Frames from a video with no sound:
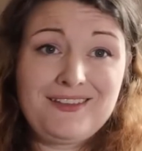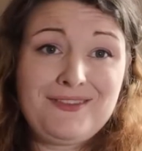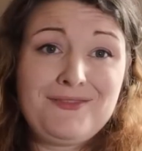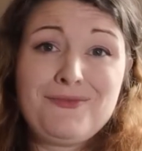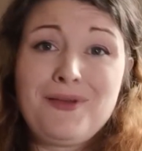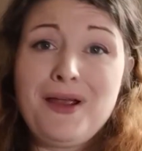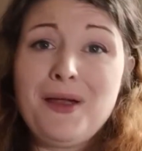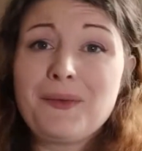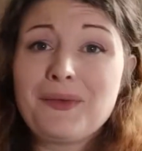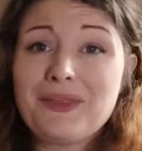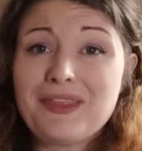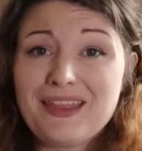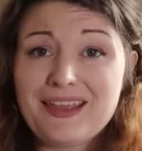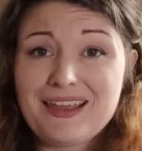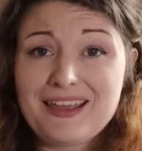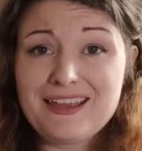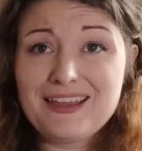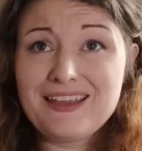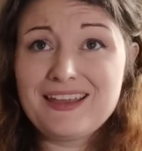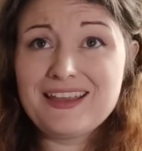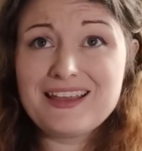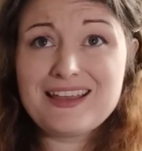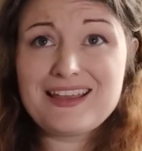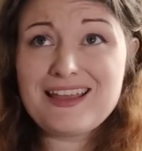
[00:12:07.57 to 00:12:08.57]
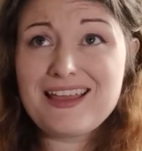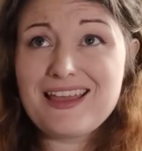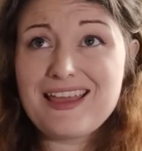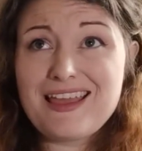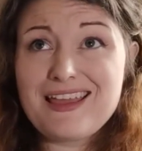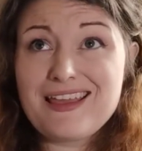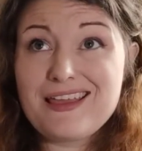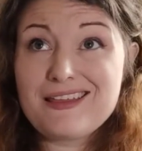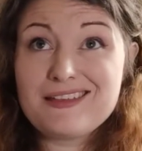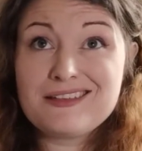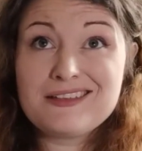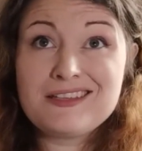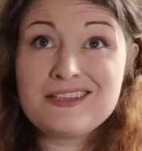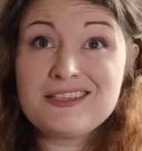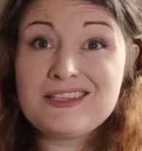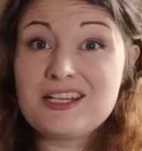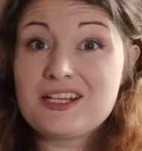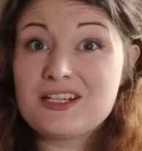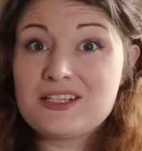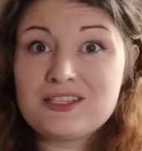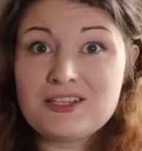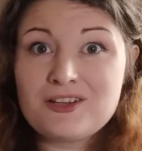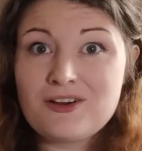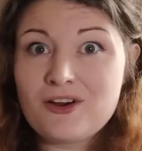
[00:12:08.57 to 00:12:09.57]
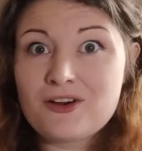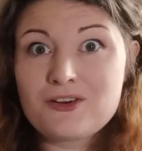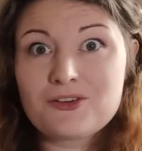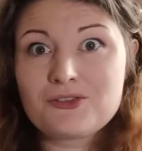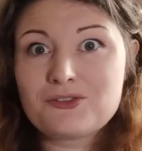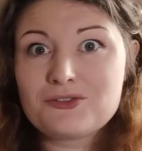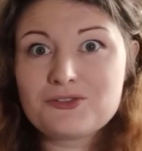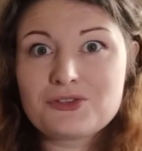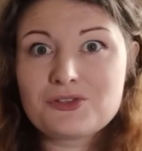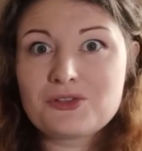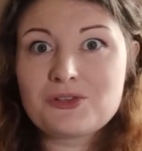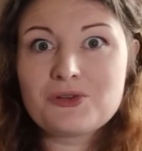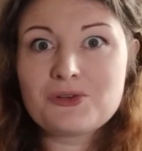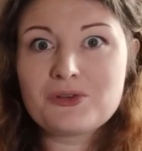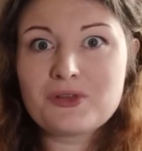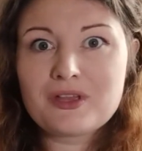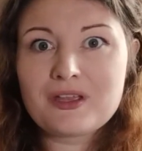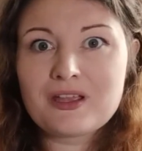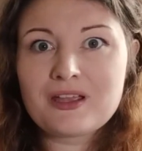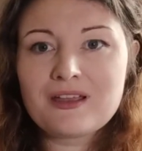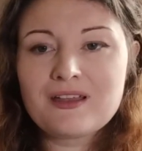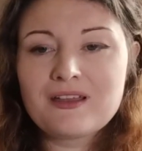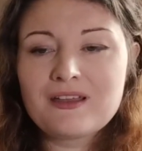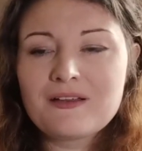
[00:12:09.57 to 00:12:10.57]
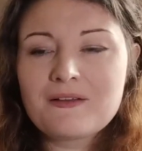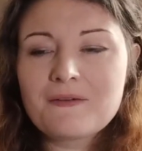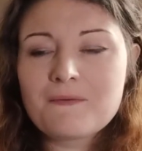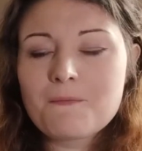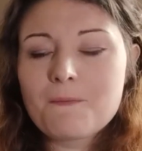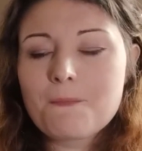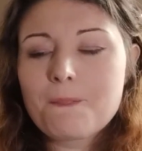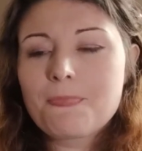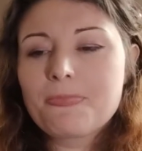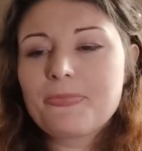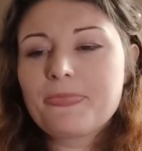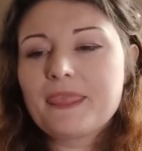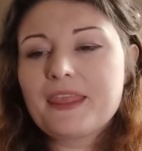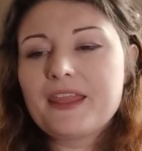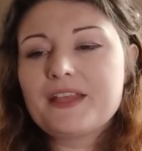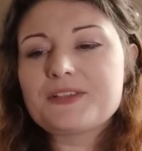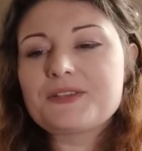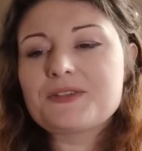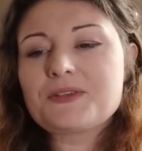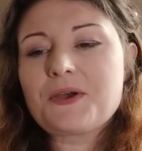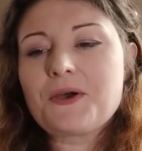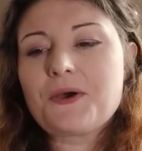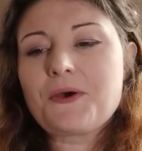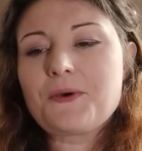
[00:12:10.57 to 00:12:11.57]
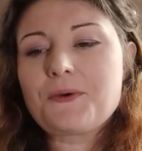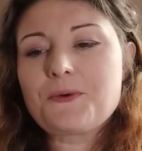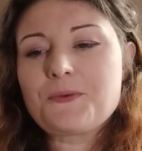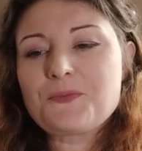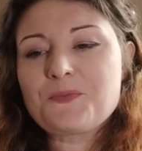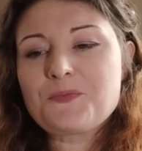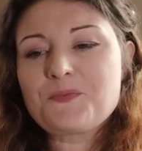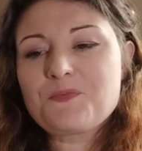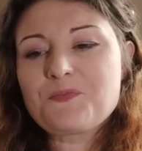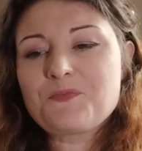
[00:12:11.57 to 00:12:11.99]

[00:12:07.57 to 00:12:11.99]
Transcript: probably 60 articles of clothing. So